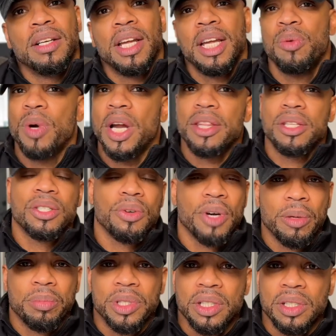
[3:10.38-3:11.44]
he read the
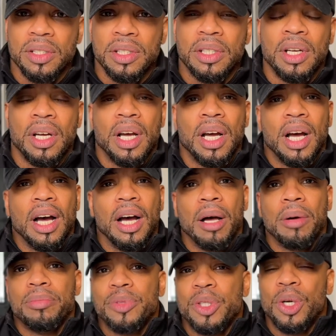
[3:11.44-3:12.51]
script,
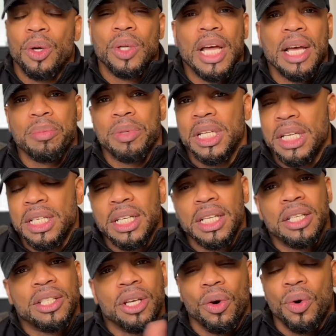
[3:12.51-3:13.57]
um, you know, like Melinda
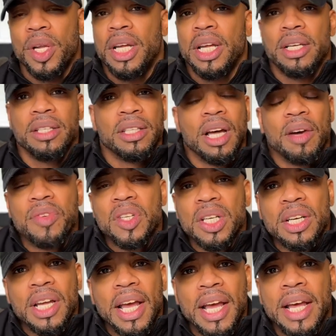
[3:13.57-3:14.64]
and Tony, and loved it
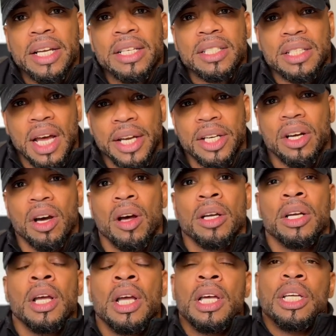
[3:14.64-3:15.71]
and signed
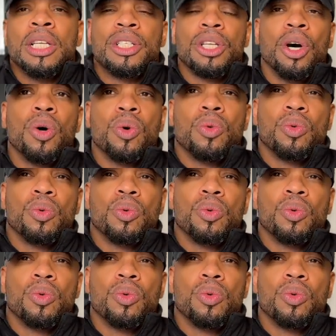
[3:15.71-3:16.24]
on. So